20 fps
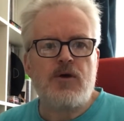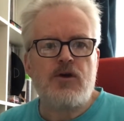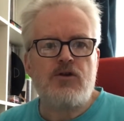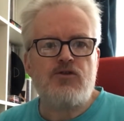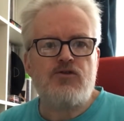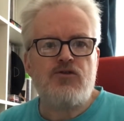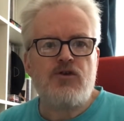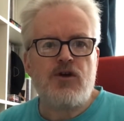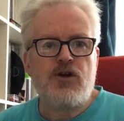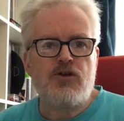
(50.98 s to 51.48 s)

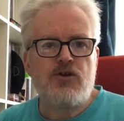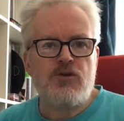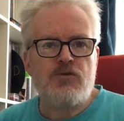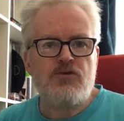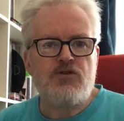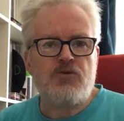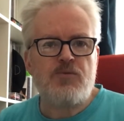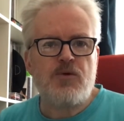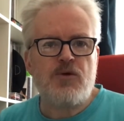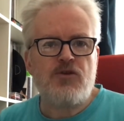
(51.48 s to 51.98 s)
try and do
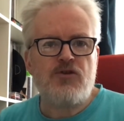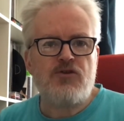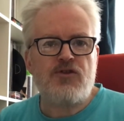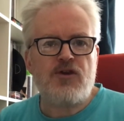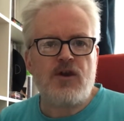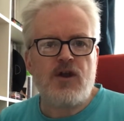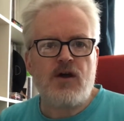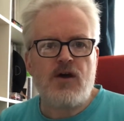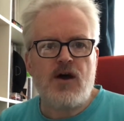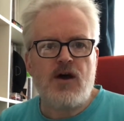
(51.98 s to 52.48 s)
a response,
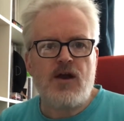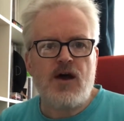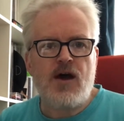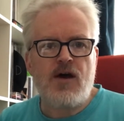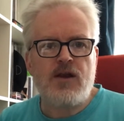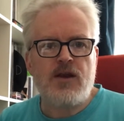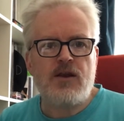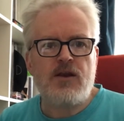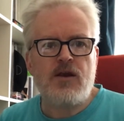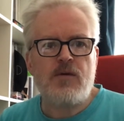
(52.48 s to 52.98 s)
and I
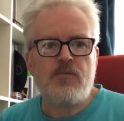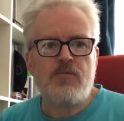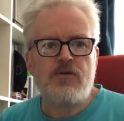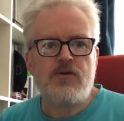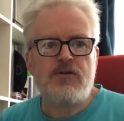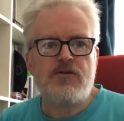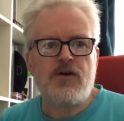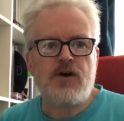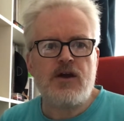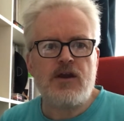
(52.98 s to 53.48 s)
had a
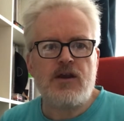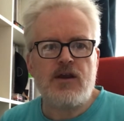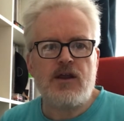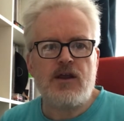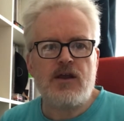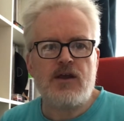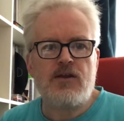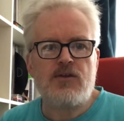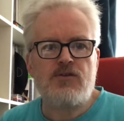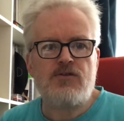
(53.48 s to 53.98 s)
number of
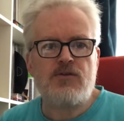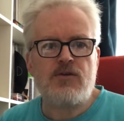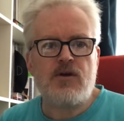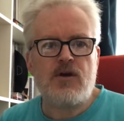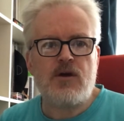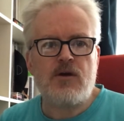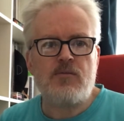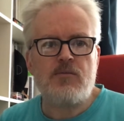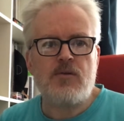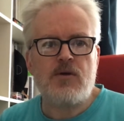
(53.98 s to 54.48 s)
ideas,
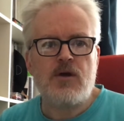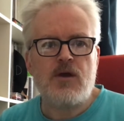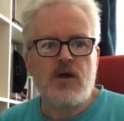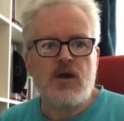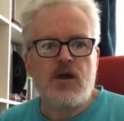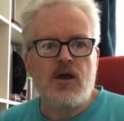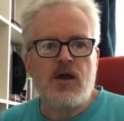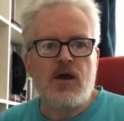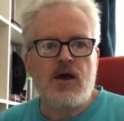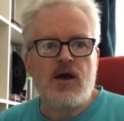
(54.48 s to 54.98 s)

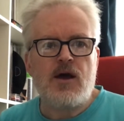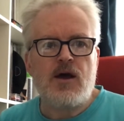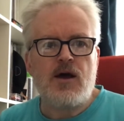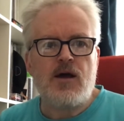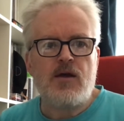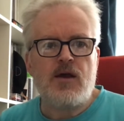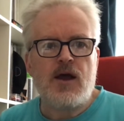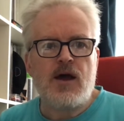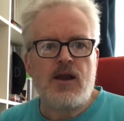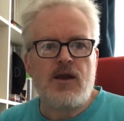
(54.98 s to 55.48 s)

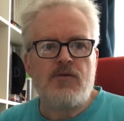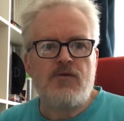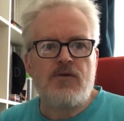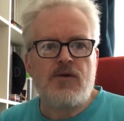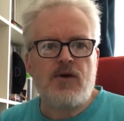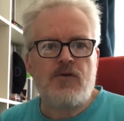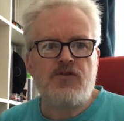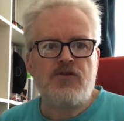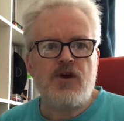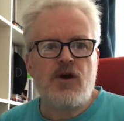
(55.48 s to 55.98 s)
and
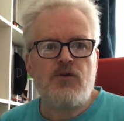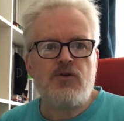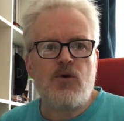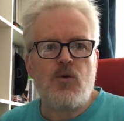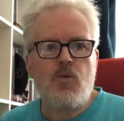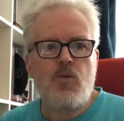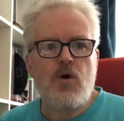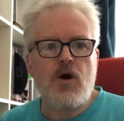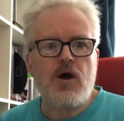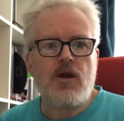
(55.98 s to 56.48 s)
I've settled
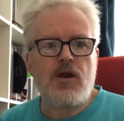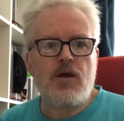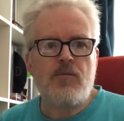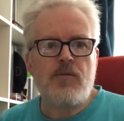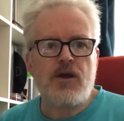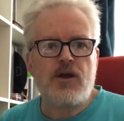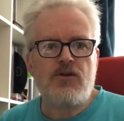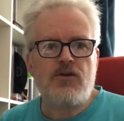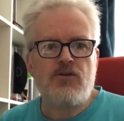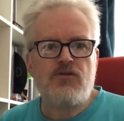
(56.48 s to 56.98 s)
on one. I
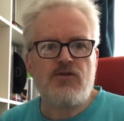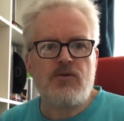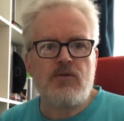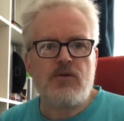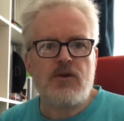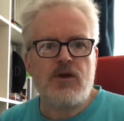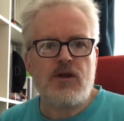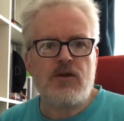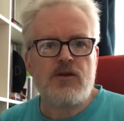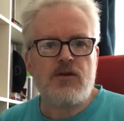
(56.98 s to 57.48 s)
may do some
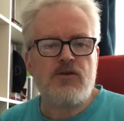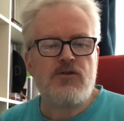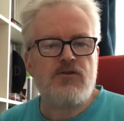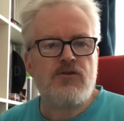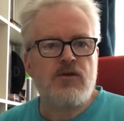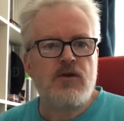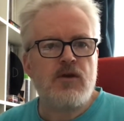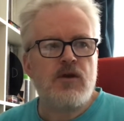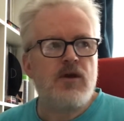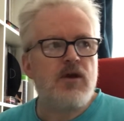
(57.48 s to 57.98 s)
of the
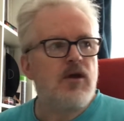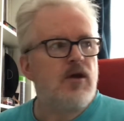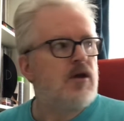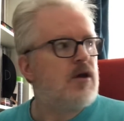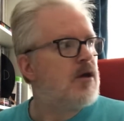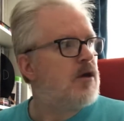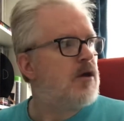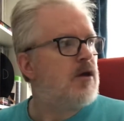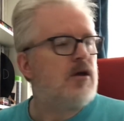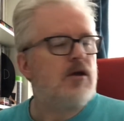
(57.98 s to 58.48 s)
others,
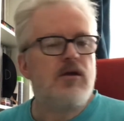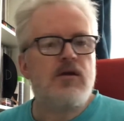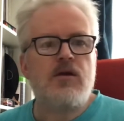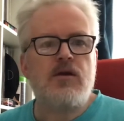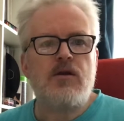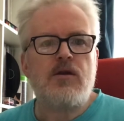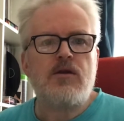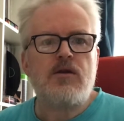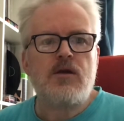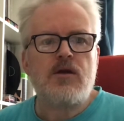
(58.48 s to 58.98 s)

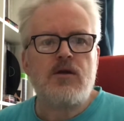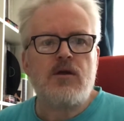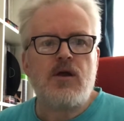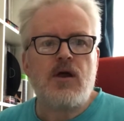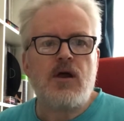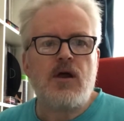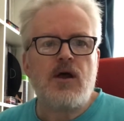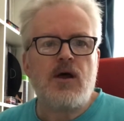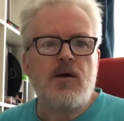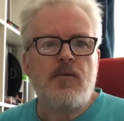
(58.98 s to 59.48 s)
and
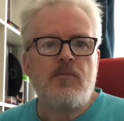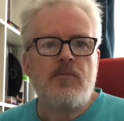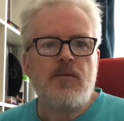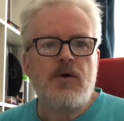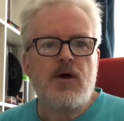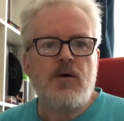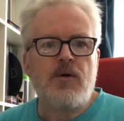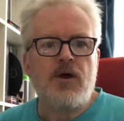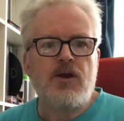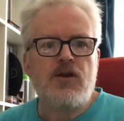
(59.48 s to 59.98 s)
I
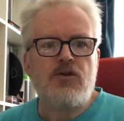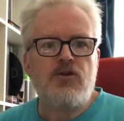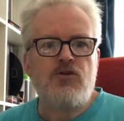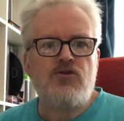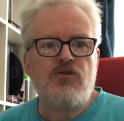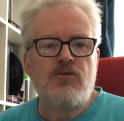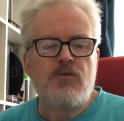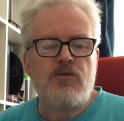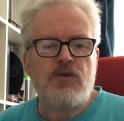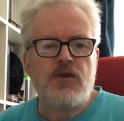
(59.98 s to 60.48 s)
might do
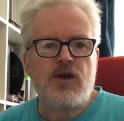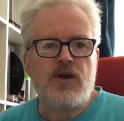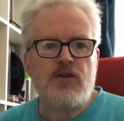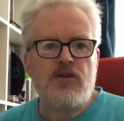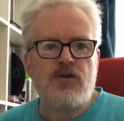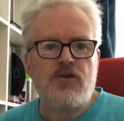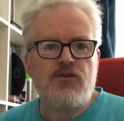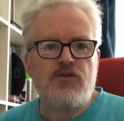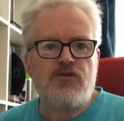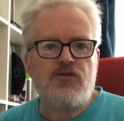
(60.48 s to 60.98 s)
some of the
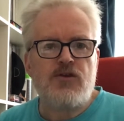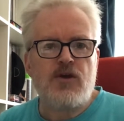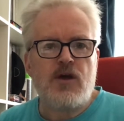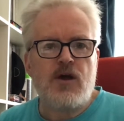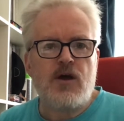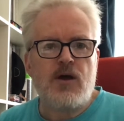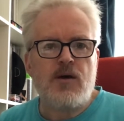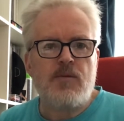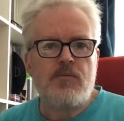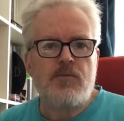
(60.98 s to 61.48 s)
others
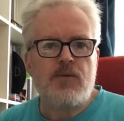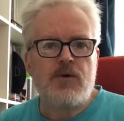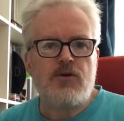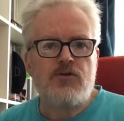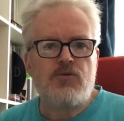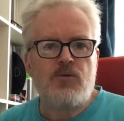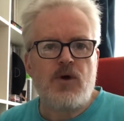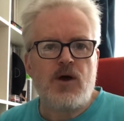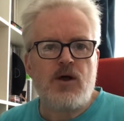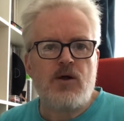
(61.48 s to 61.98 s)

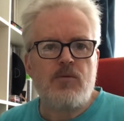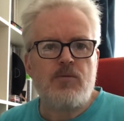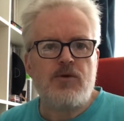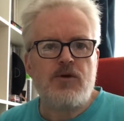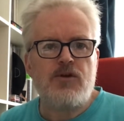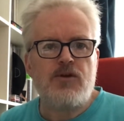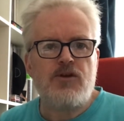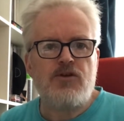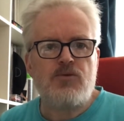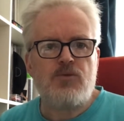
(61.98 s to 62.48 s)
as well,
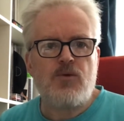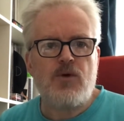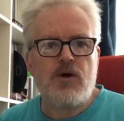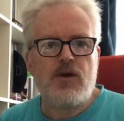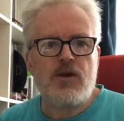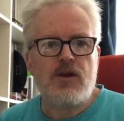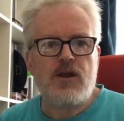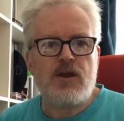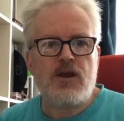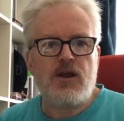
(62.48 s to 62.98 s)
but this
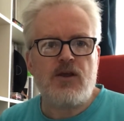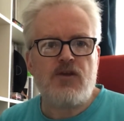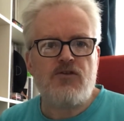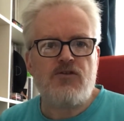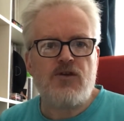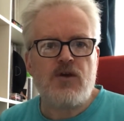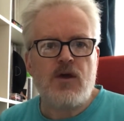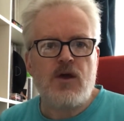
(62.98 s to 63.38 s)
one is